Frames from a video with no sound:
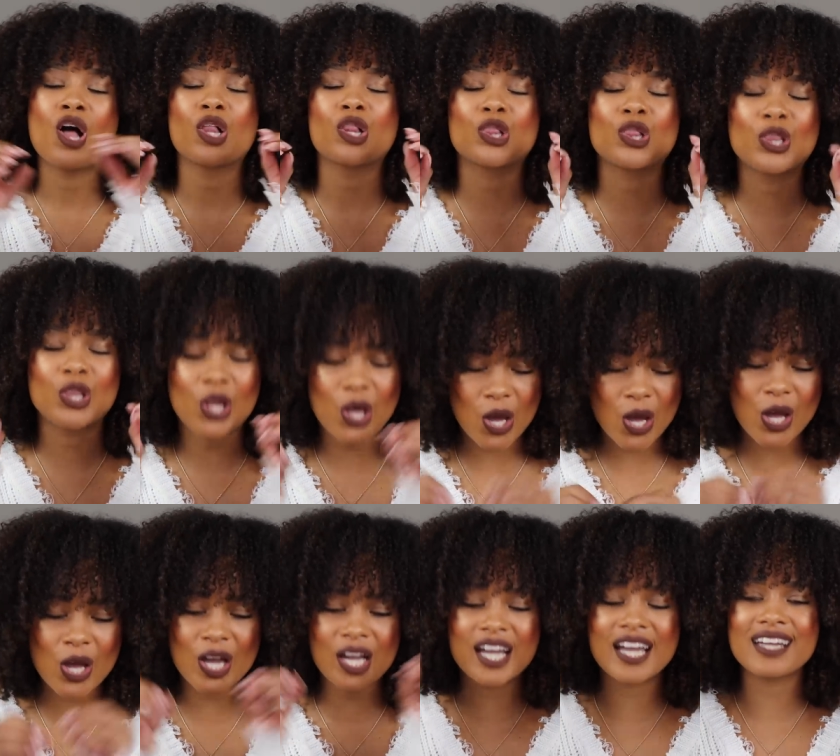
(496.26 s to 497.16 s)

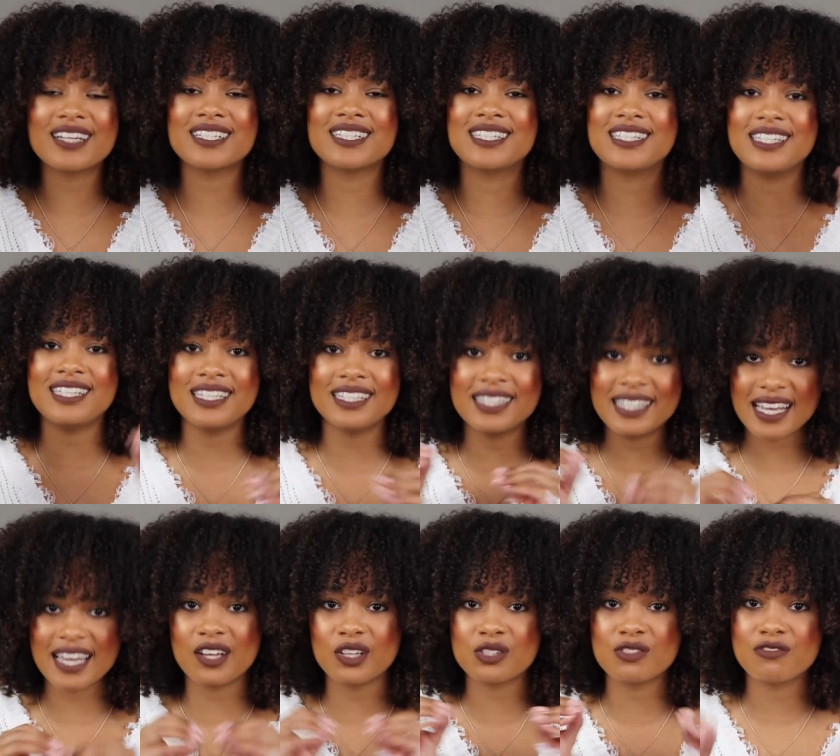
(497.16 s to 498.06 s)
long
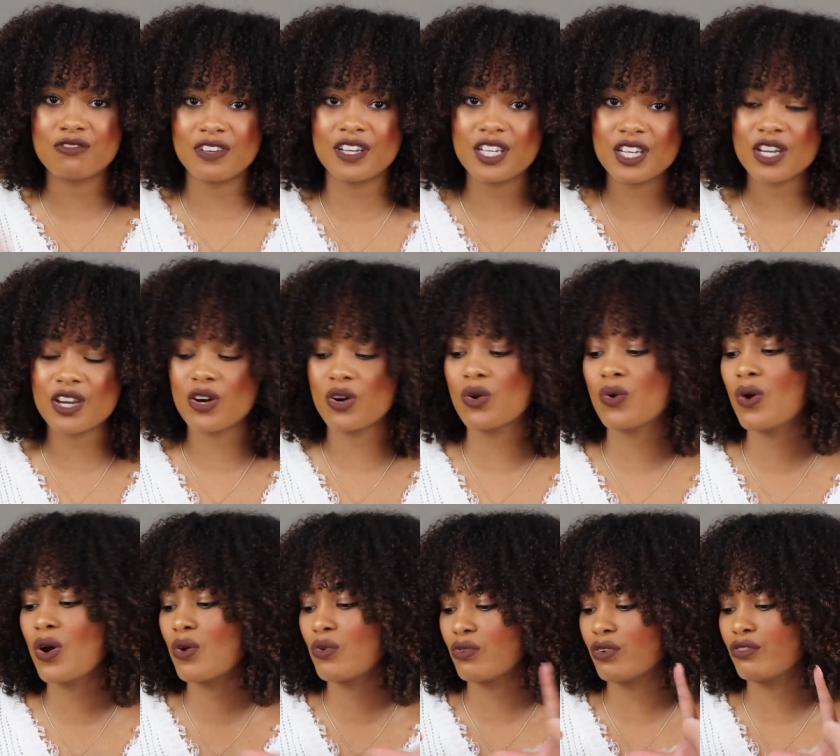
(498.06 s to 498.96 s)
detailed
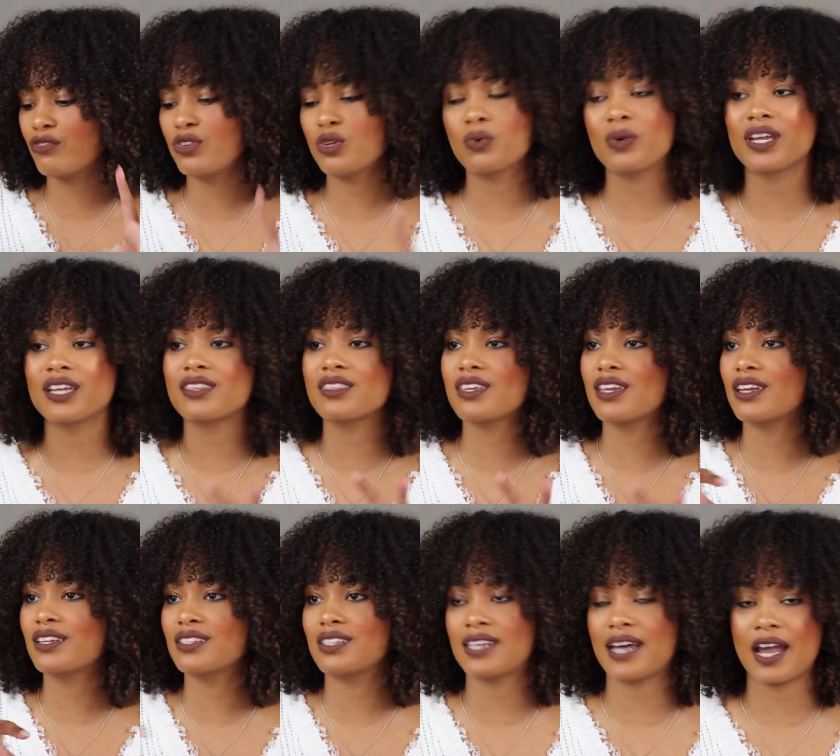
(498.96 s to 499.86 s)
video reviewing the
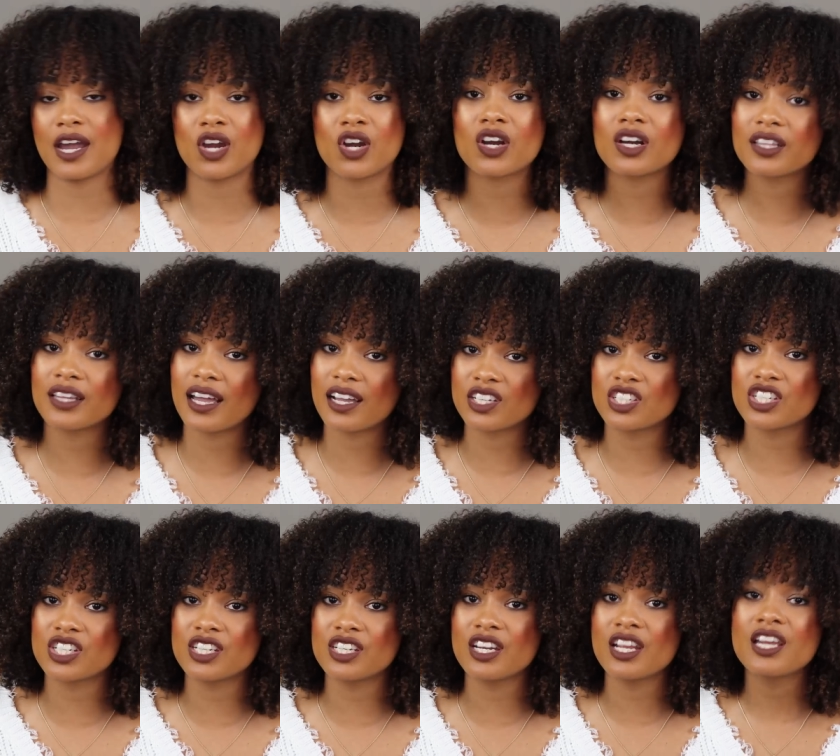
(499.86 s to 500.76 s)
entire
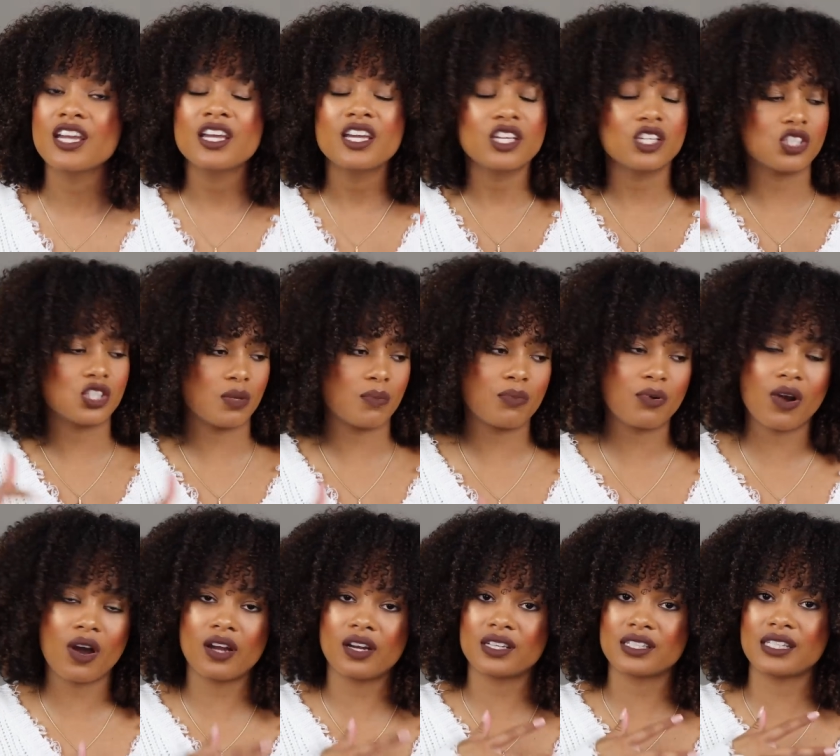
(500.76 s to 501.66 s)
collection, some
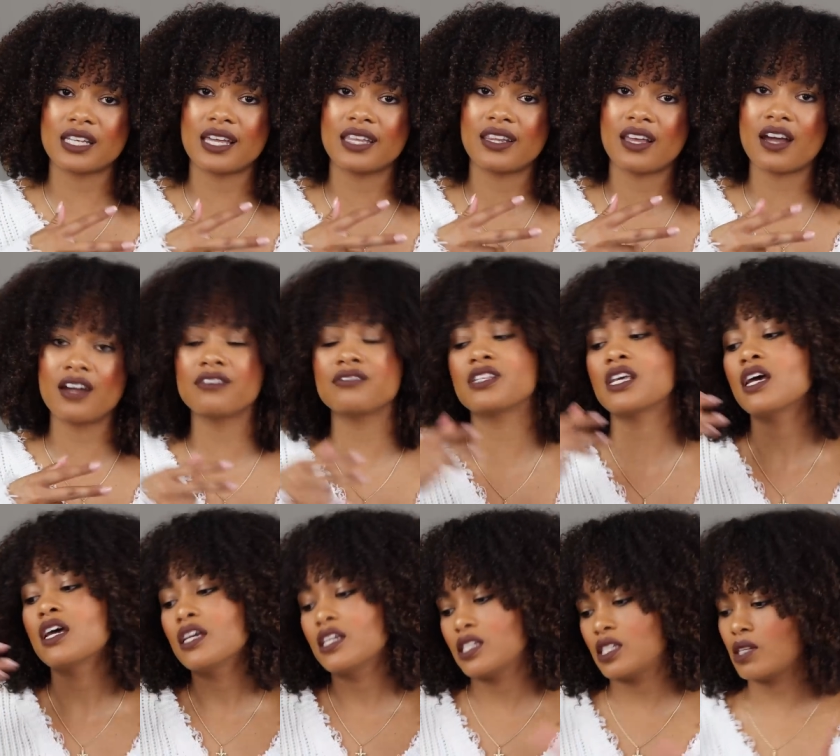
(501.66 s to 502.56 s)
products I loved,
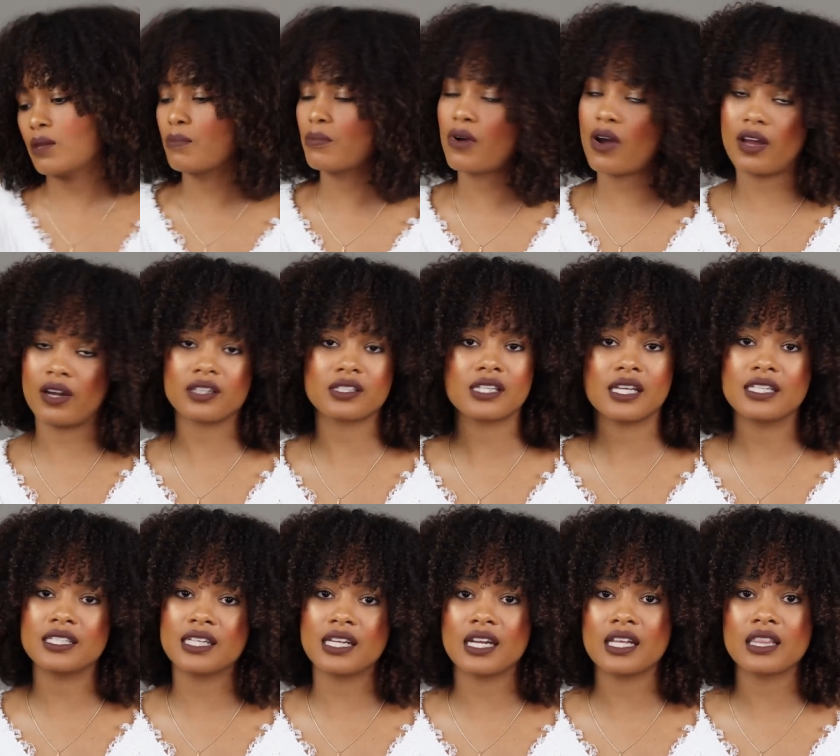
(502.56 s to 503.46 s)
some products I
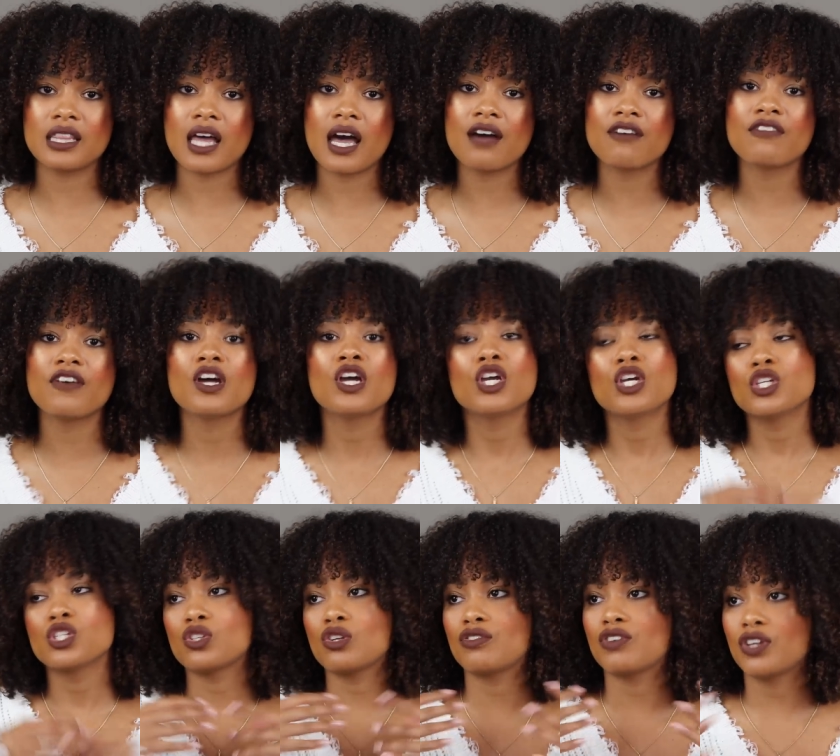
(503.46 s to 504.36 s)
didn't love.
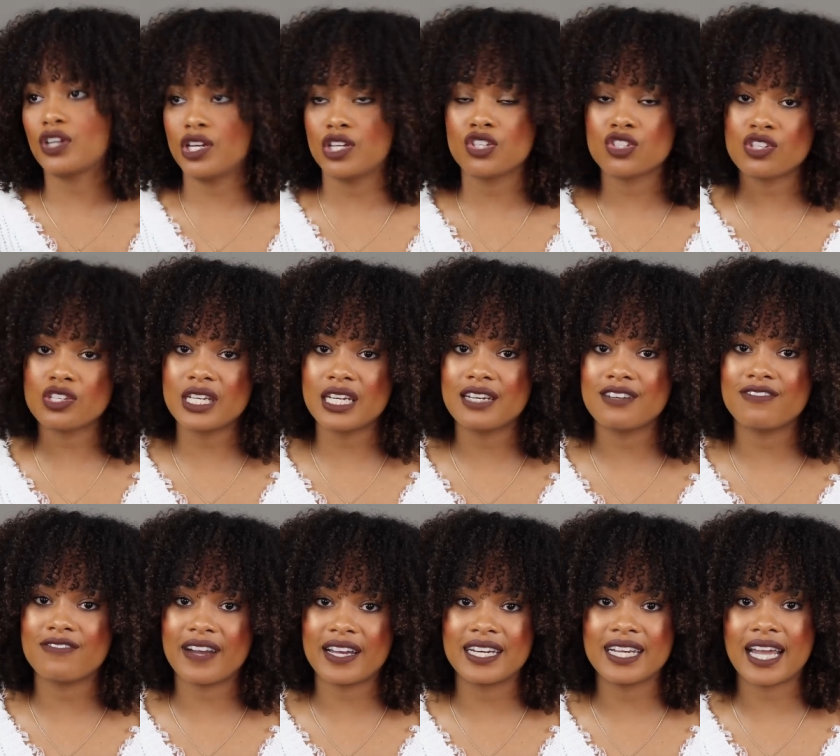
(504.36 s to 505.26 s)
So if you're interested in
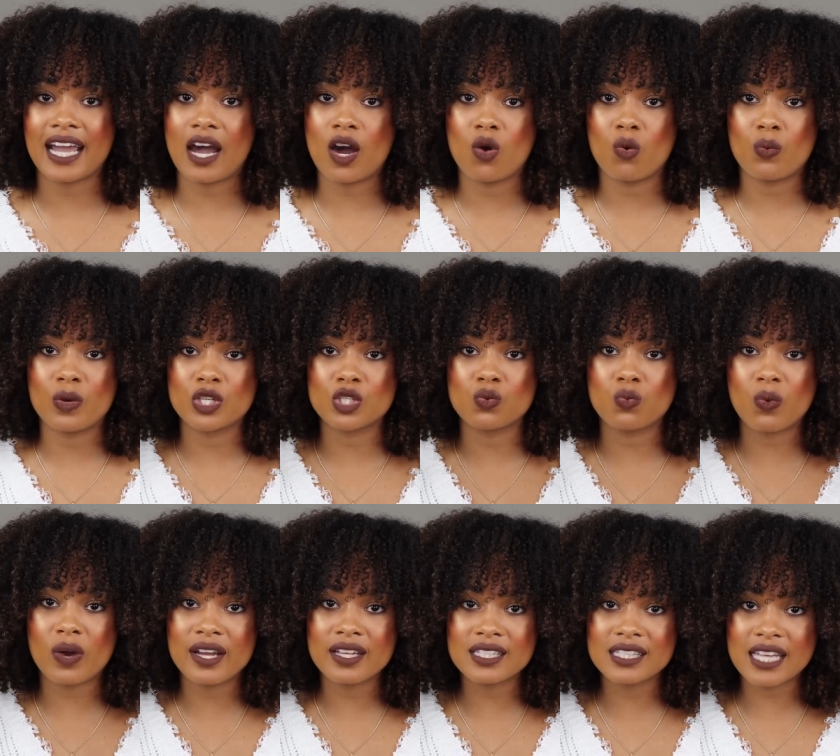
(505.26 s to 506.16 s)
finding out which
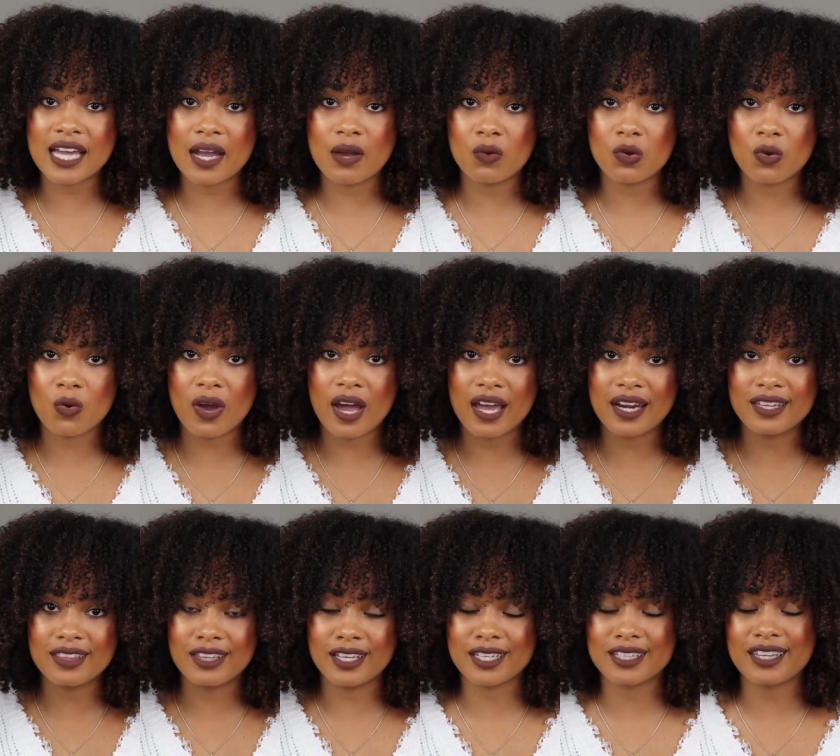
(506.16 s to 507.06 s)
ones, I will go ahead
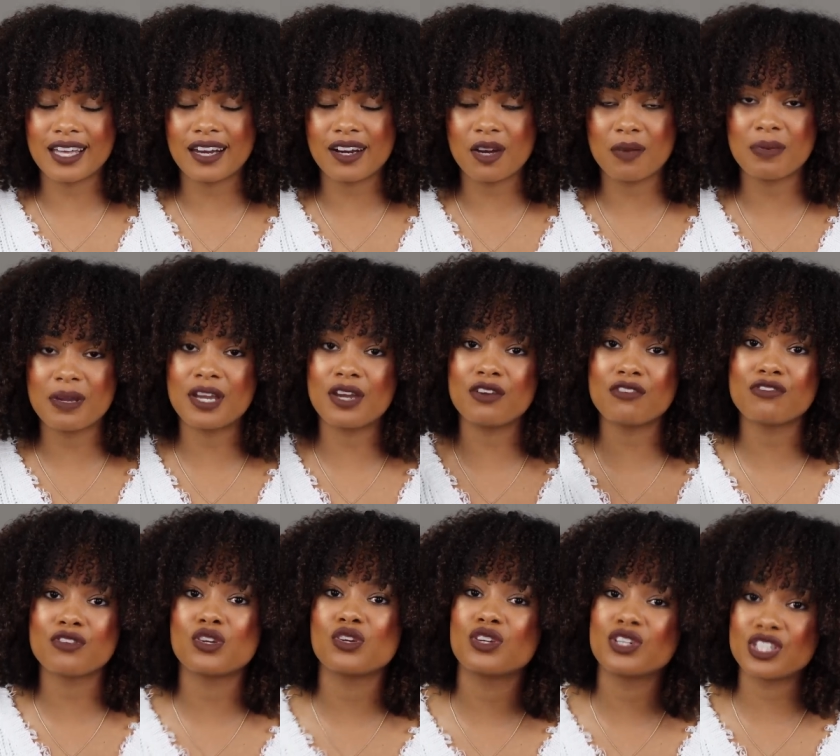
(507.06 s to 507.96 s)
and link that up here
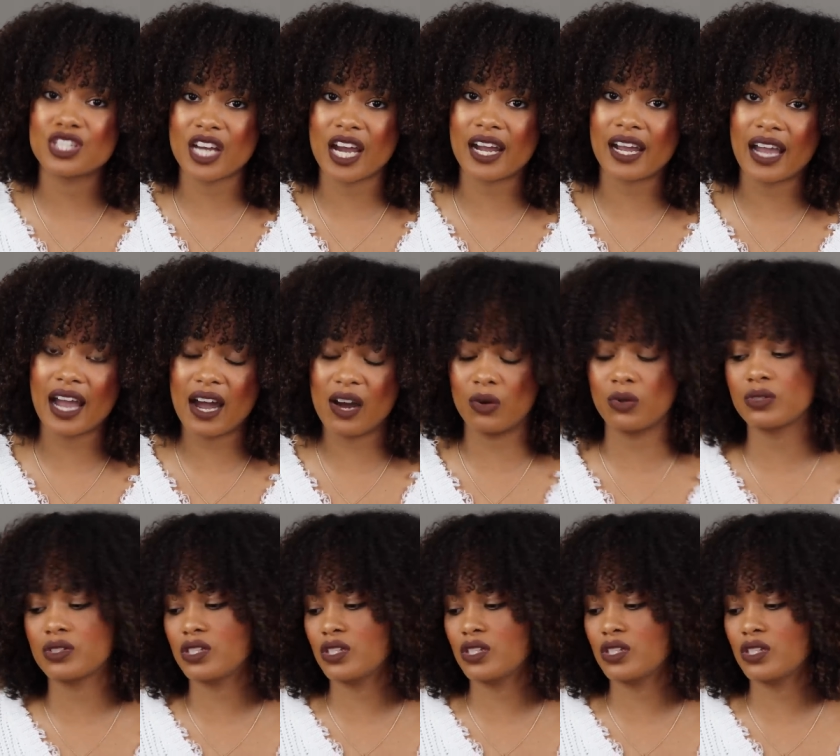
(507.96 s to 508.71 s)
for you to check out.